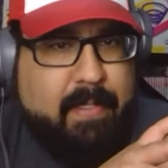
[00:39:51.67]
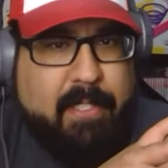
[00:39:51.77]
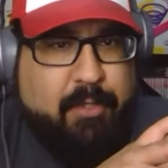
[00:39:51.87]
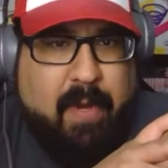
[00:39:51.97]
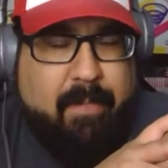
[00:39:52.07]

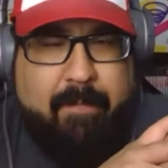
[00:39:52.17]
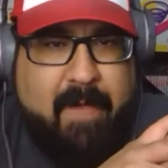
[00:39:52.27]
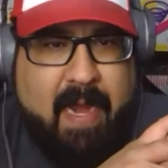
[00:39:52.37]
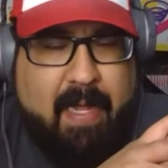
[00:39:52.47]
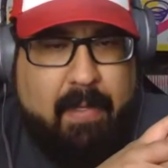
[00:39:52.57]
straight
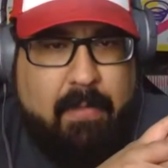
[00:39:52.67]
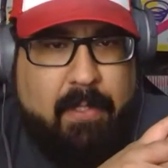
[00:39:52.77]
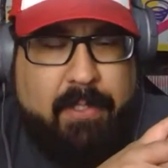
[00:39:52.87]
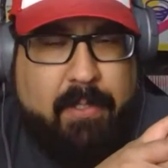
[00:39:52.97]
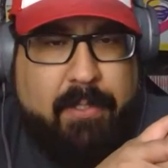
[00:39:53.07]
fighting.
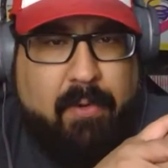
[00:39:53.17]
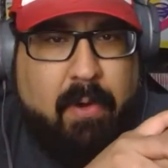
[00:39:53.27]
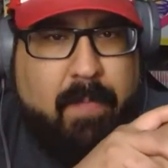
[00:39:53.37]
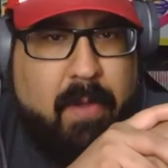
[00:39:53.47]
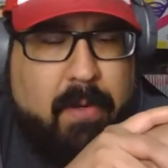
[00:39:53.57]
There's no
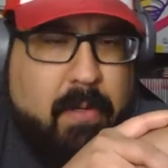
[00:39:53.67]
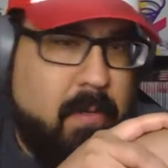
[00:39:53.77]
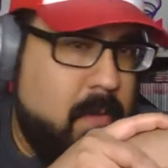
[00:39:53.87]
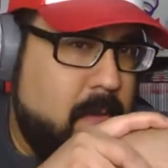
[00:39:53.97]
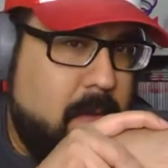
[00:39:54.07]
story mode.
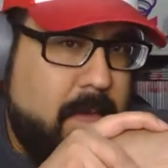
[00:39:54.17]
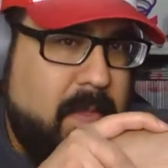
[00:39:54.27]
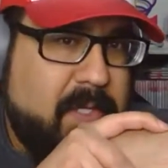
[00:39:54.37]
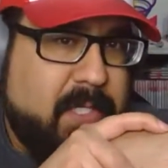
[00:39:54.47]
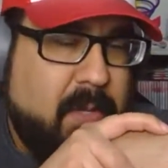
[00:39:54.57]

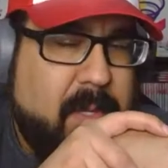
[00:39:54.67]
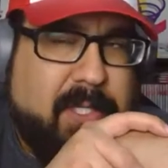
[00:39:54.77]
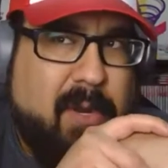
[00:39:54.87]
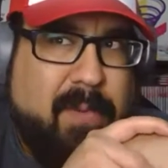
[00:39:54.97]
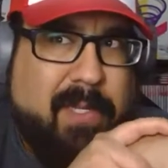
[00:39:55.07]
There's
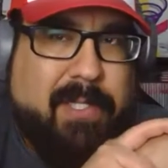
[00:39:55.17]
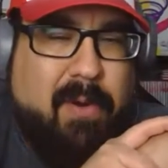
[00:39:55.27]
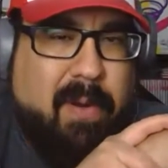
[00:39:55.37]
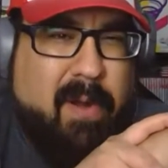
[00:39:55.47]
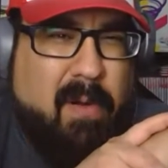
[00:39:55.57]
no real
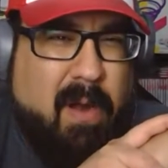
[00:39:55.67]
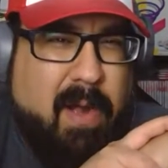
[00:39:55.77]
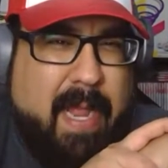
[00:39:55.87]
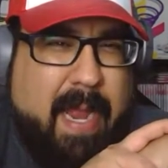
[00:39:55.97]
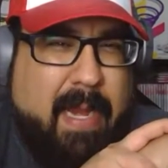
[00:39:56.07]
story or
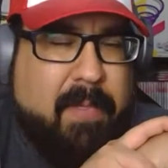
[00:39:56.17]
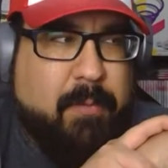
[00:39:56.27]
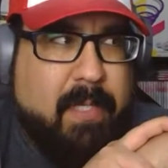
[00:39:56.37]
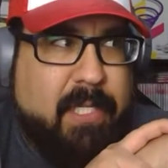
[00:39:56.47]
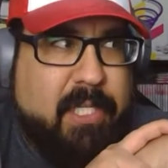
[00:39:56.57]
arcade. It
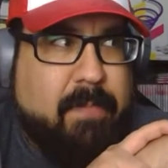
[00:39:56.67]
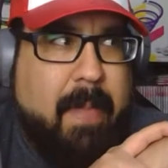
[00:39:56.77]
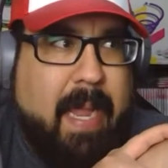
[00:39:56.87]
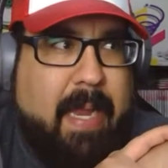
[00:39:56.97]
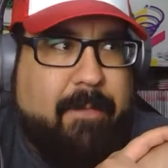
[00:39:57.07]
was really just
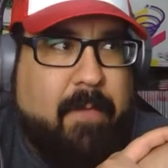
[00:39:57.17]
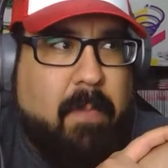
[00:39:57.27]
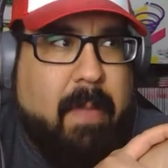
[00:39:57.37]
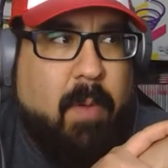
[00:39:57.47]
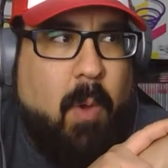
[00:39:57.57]
made for
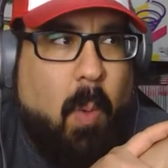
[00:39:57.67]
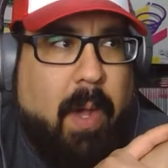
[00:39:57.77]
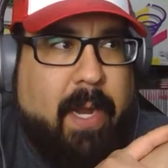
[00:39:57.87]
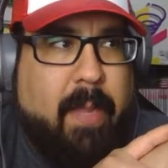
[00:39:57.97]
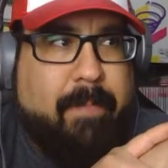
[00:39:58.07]
people who
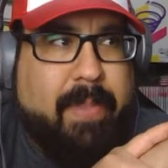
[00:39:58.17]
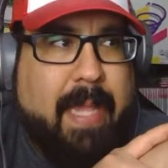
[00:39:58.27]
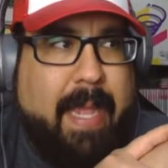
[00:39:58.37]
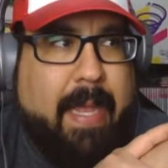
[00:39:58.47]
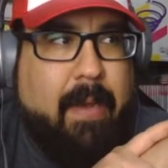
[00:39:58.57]
wanted to
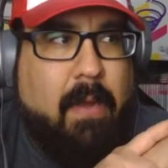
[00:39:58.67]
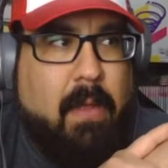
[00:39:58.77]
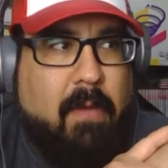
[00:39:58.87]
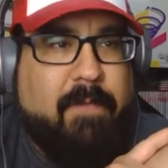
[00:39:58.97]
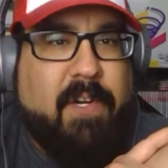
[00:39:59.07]
play it
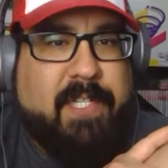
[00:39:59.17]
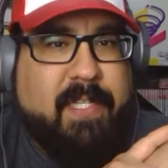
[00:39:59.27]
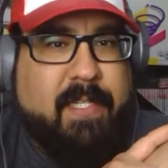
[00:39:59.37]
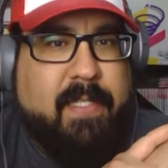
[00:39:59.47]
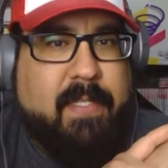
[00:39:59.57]
versus